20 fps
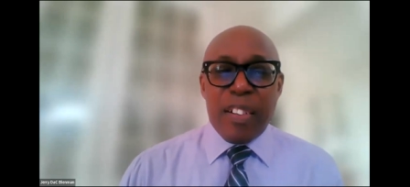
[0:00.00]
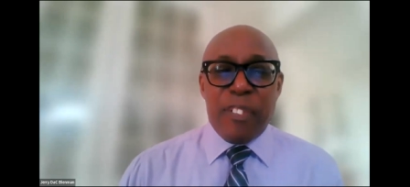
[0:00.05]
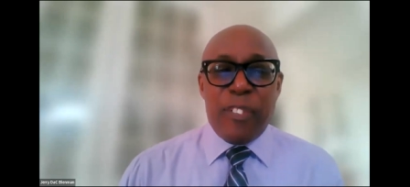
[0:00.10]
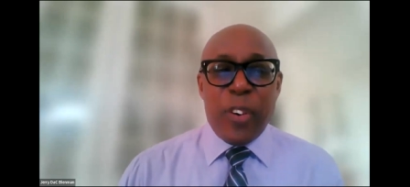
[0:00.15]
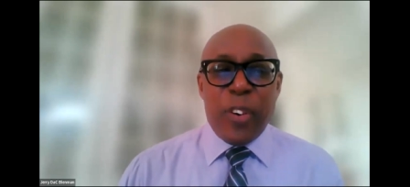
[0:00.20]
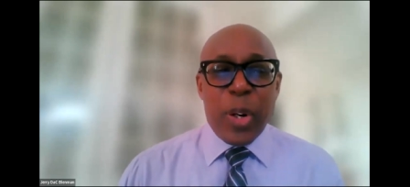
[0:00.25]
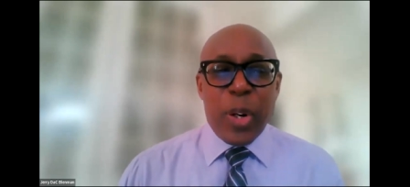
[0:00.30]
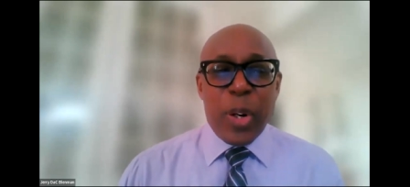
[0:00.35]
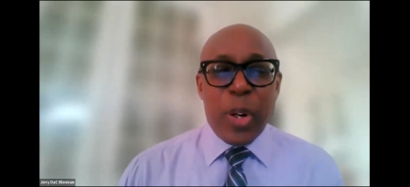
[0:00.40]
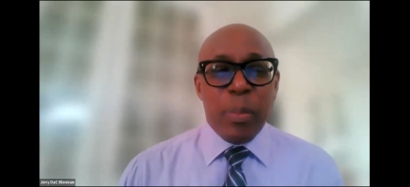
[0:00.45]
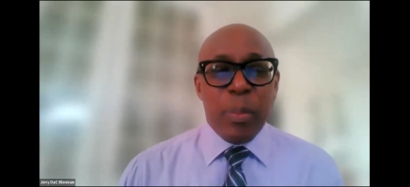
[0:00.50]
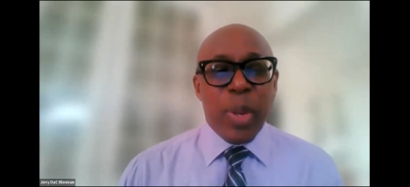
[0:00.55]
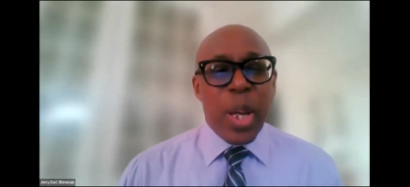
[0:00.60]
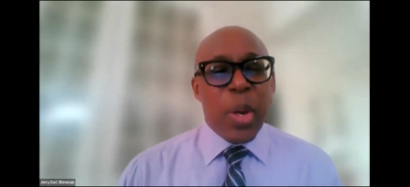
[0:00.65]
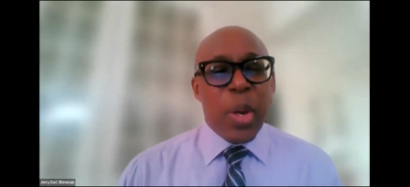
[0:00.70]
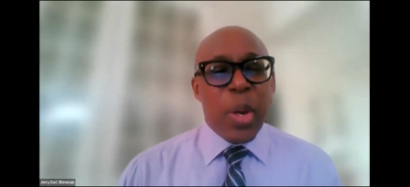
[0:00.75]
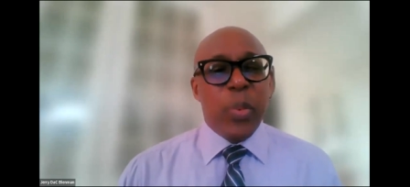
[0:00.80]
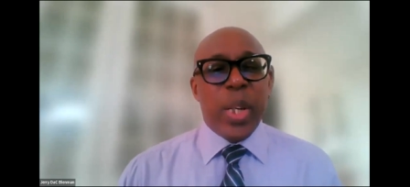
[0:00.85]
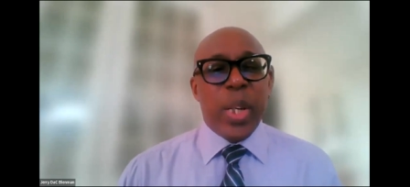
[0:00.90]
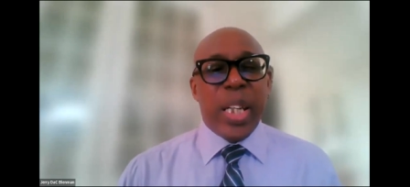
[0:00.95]
forum.
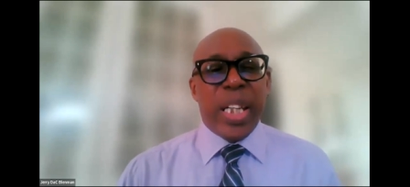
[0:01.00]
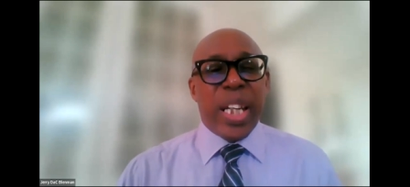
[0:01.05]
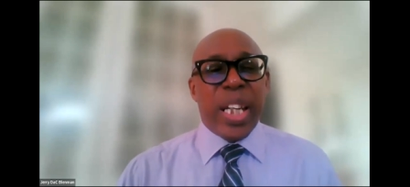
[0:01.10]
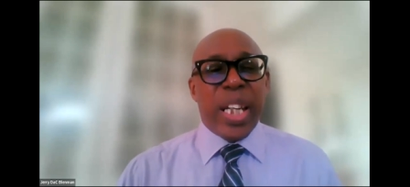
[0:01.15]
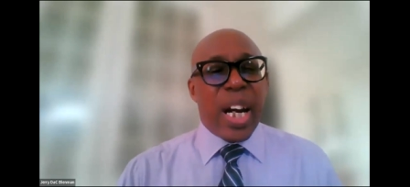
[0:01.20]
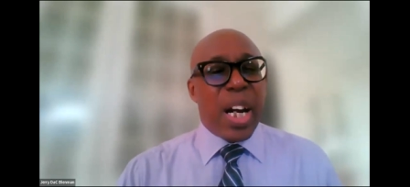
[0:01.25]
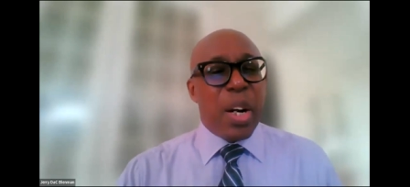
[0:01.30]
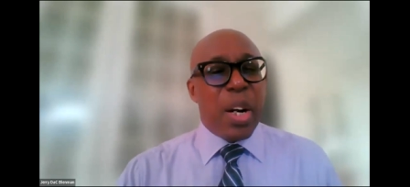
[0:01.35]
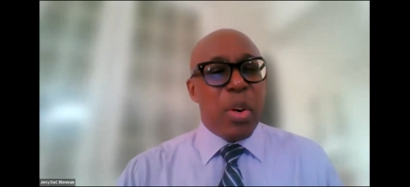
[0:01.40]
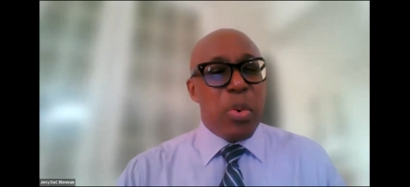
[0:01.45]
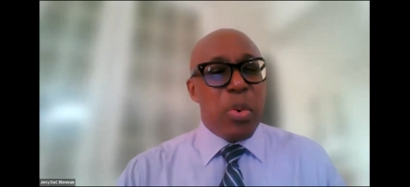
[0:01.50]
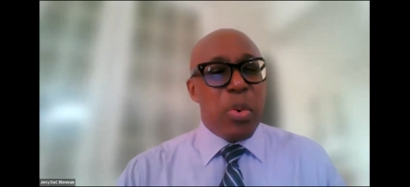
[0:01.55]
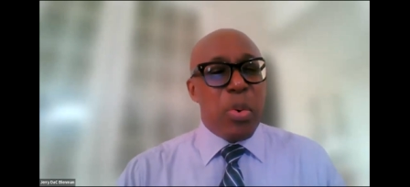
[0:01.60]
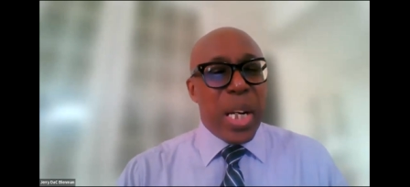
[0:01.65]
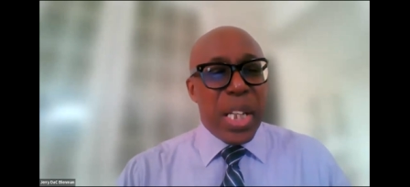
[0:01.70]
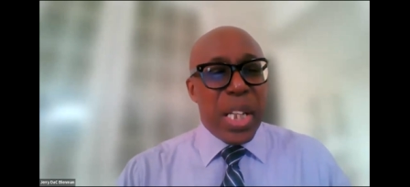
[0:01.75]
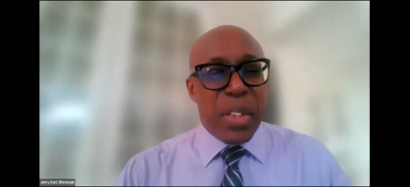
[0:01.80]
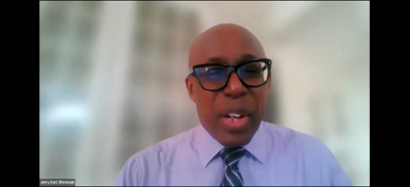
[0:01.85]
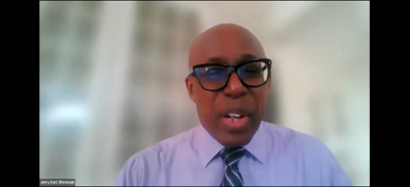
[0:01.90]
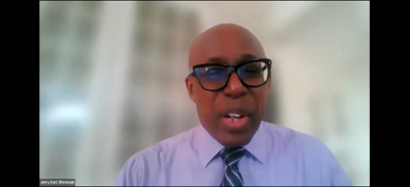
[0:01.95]
We are
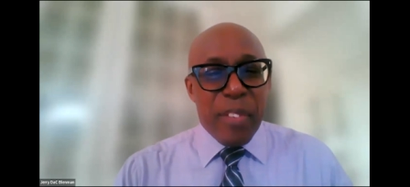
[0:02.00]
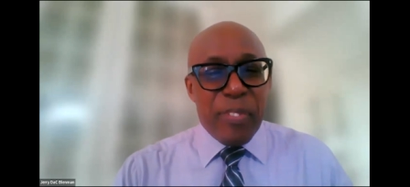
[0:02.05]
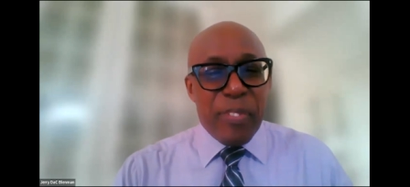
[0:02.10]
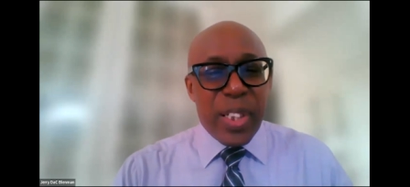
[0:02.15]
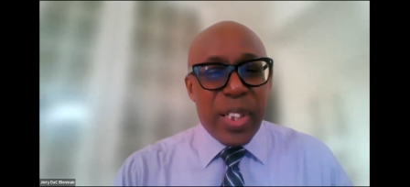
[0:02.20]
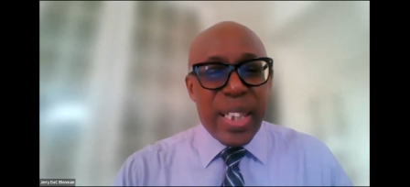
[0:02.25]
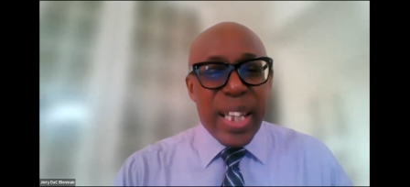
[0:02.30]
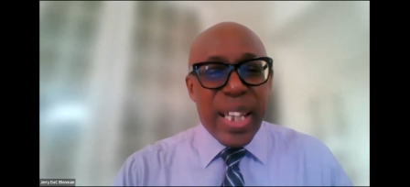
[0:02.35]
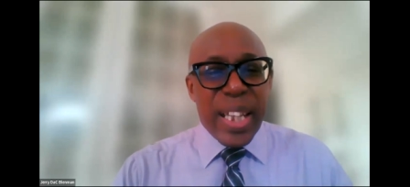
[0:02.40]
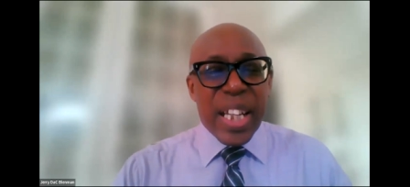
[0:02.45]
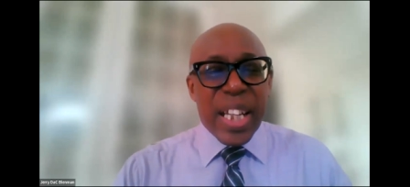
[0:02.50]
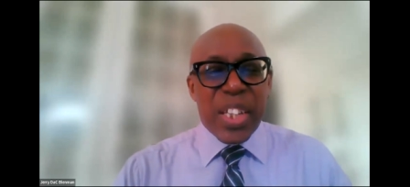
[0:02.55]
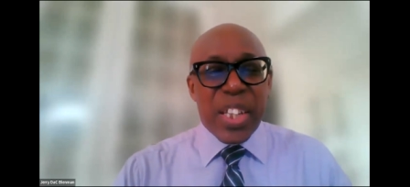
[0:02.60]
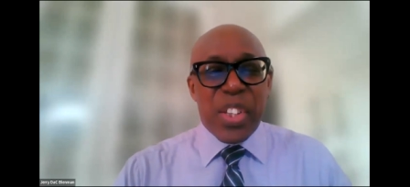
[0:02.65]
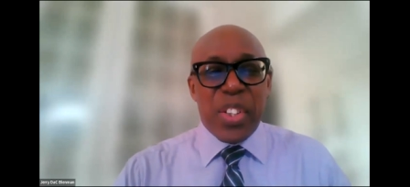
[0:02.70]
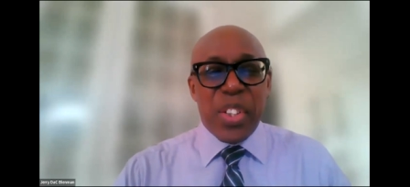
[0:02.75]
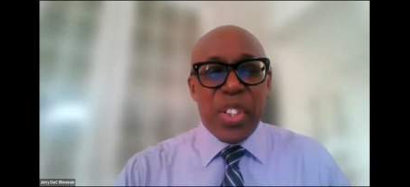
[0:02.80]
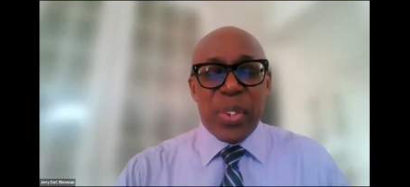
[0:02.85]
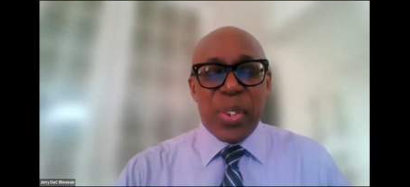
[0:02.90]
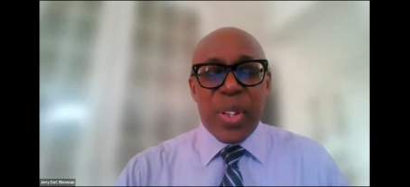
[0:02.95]
really grateful that
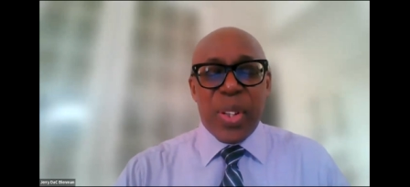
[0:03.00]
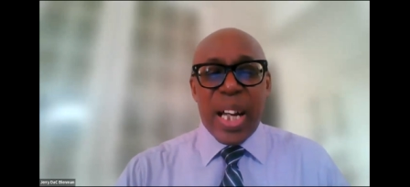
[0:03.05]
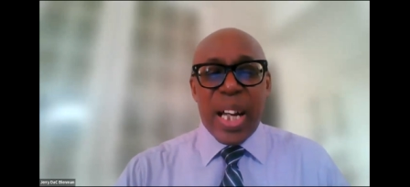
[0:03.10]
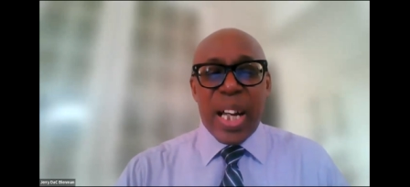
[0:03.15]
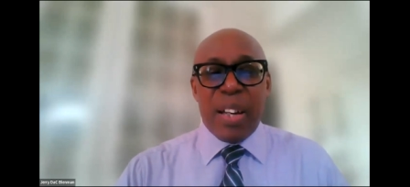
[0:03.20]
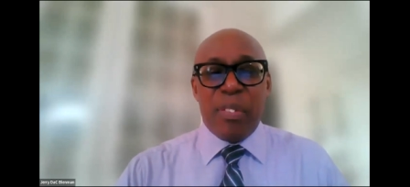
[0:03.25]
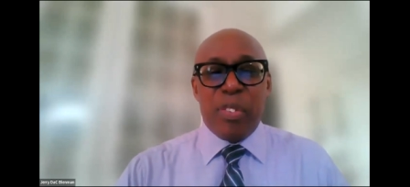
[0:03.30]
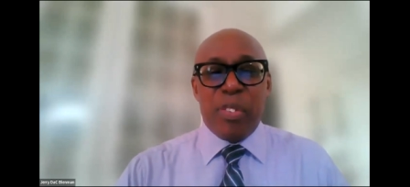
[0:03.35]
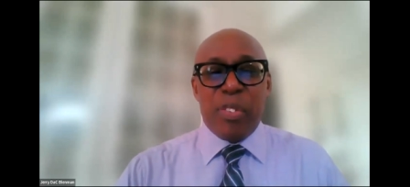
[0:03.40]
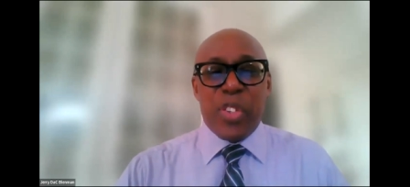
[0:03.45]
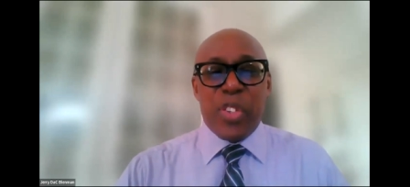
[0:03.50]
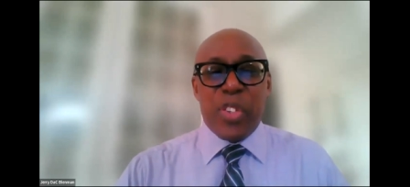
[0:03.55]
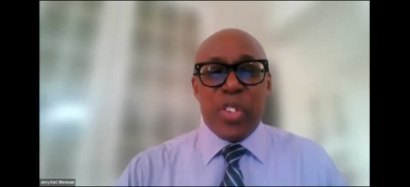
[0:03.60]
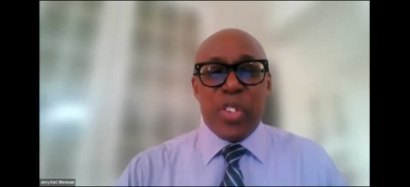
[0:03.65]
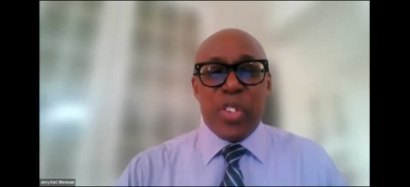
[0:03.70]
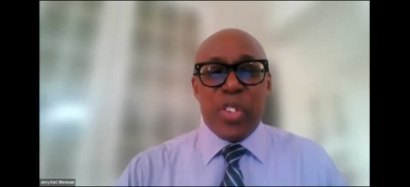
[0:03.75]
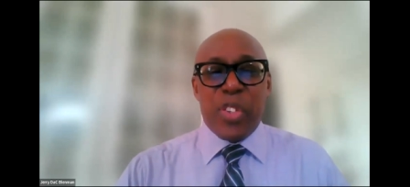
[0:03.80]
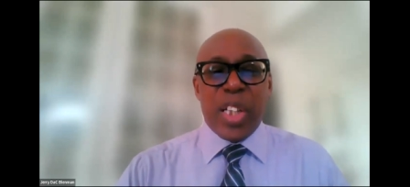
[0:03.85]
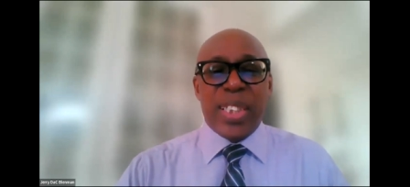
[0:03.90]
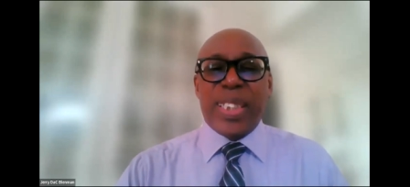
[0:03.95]
you have
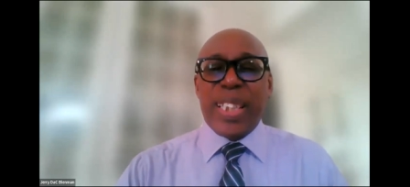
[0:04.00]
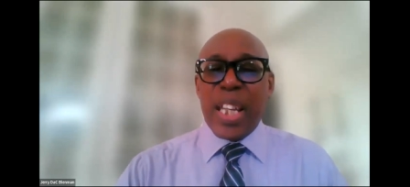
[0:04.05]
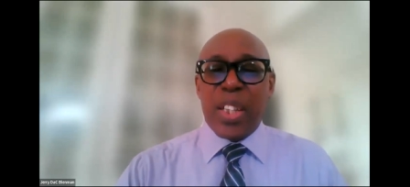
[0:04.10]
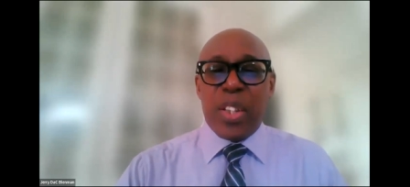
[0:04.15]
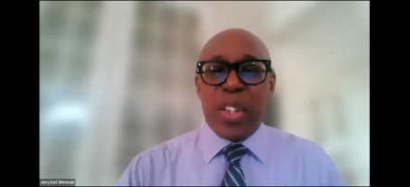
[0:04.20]
joined us.